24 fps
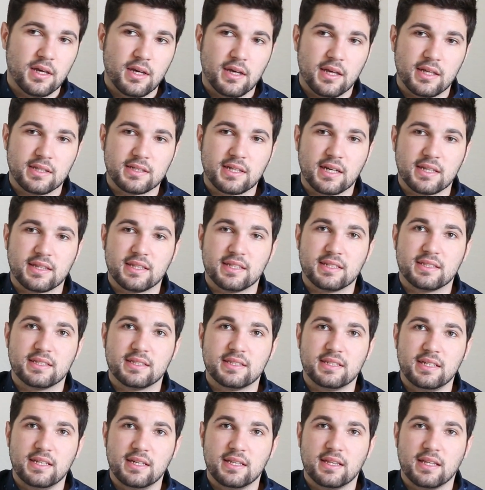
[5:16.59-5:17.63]
It's got the
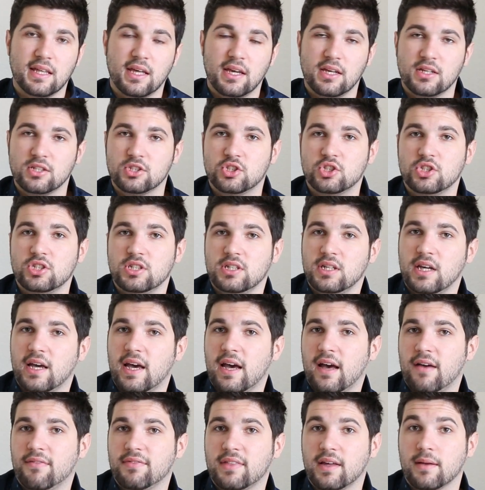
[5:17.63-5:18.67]
C thing, G,
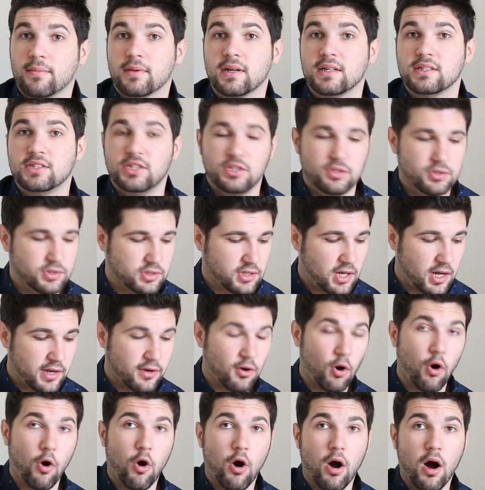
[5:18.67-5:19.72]
F that continues on
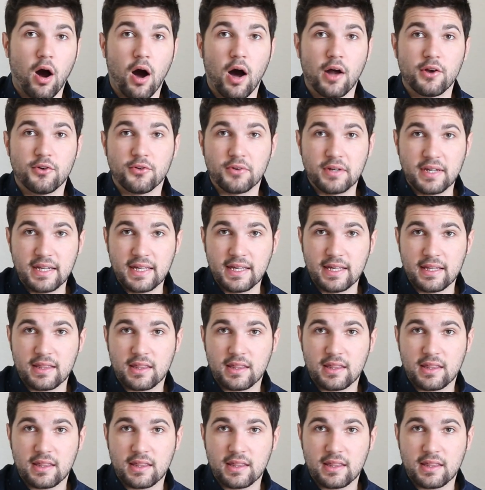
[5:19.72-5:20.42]
underneath